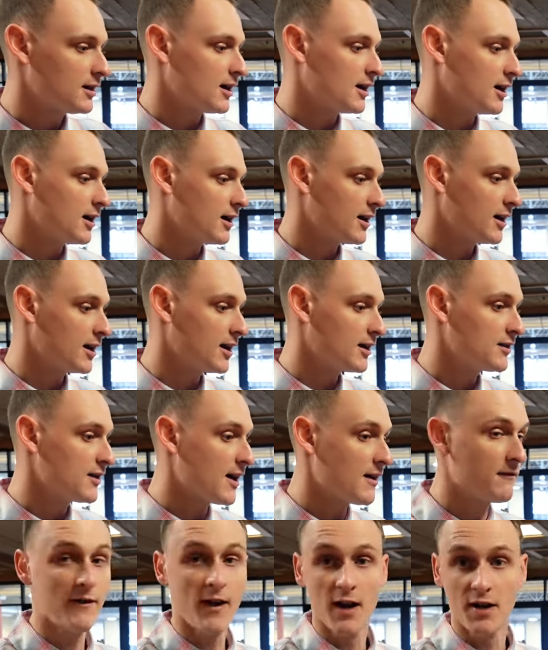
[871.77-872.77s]
uh, and
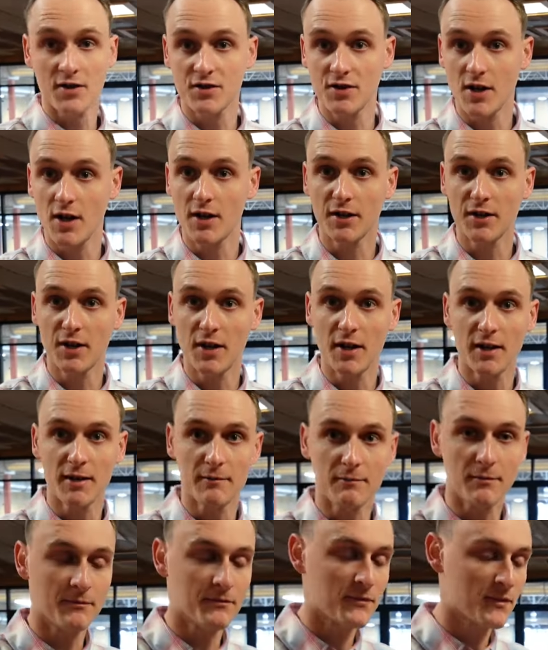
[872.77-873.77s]
that Fast Johnny
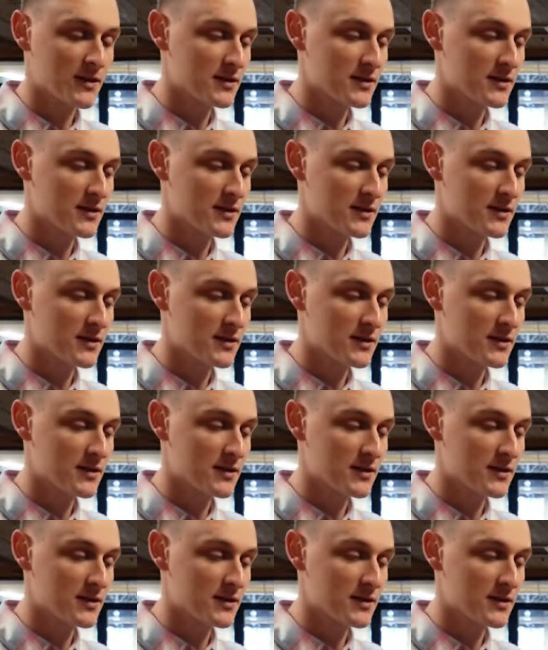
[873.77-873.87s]
name.